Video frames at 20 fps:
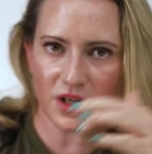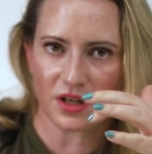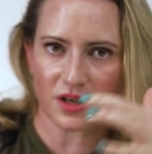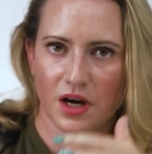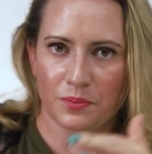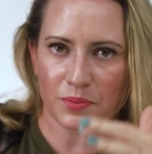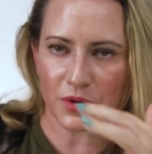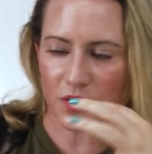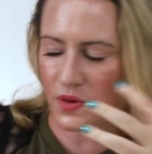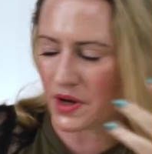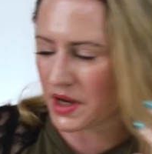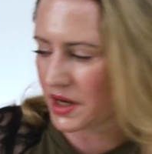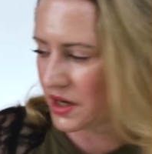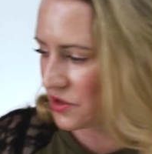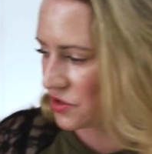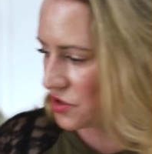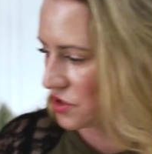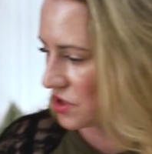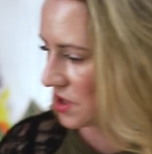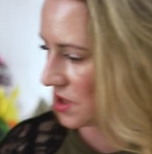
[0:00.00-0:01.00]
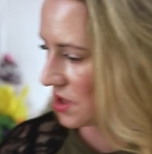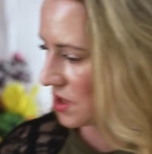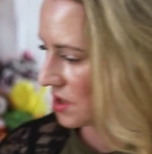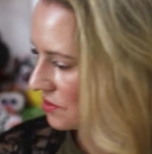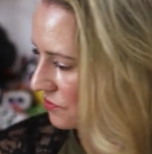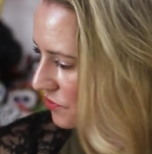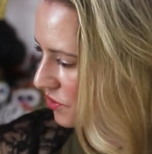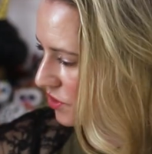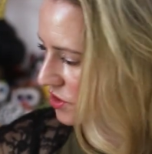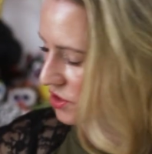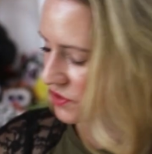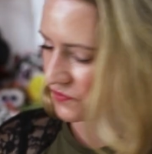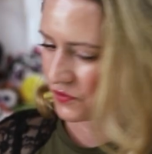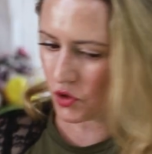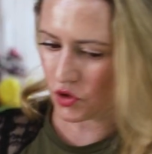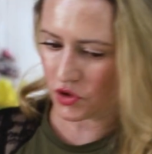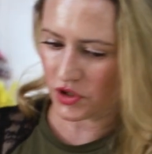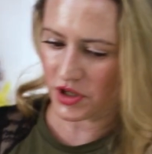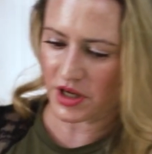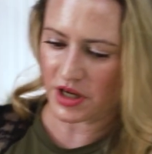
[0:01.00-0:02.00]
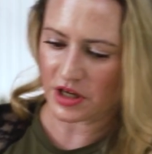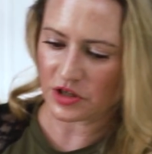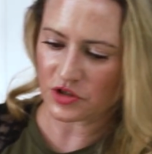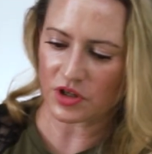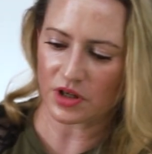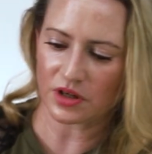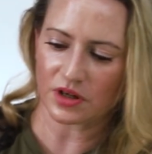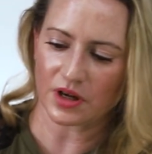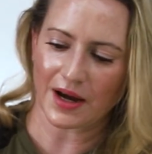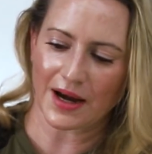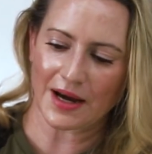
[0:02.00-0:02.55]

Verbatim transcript: the upper range for exfoliation.